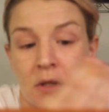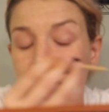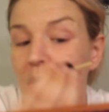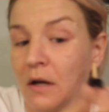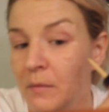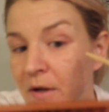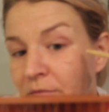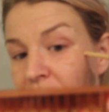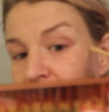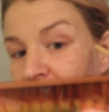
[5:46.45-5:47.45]
Talking
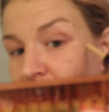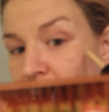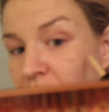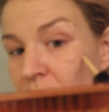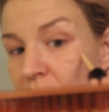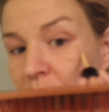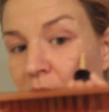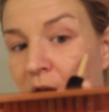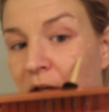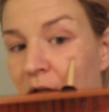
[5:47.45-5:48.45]
about foundations,
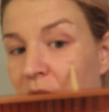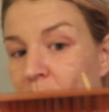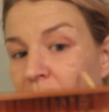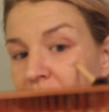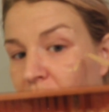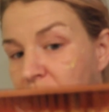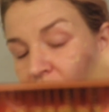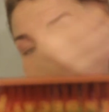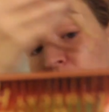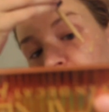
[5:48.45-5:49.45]
I am like
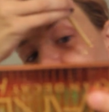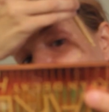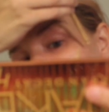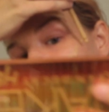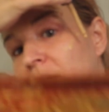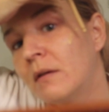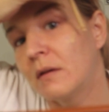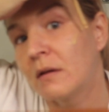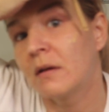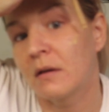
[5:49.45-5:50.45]
super picky.
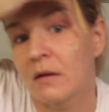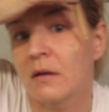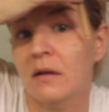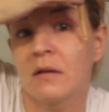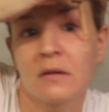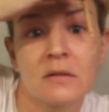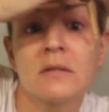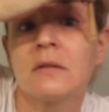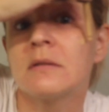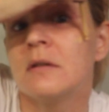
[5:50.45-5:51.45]
Can y'all
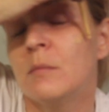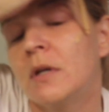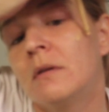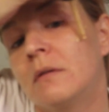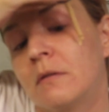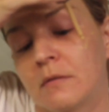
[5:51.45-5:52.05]
still see me?